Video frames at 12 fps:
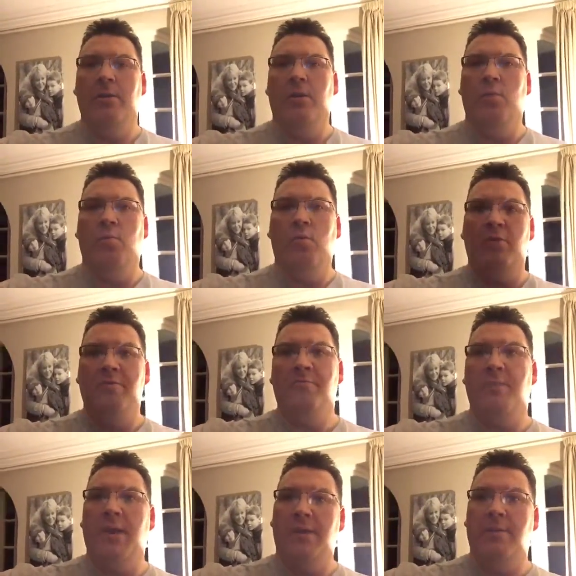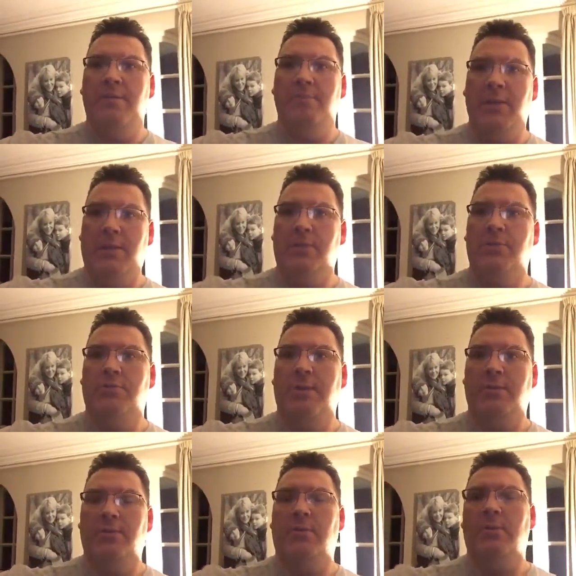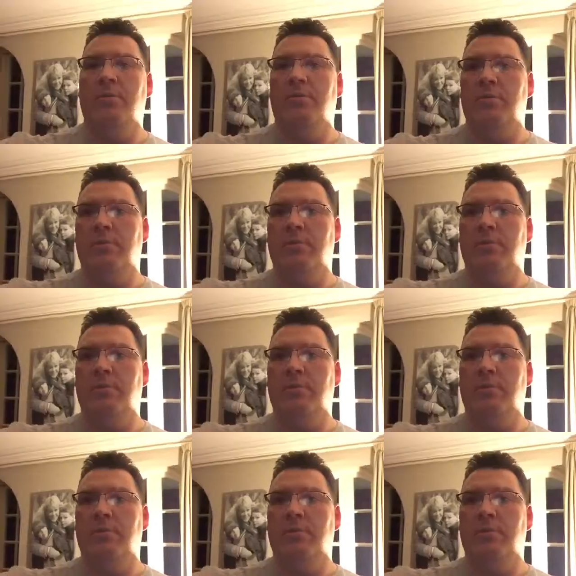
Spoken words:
one of my big stretch goals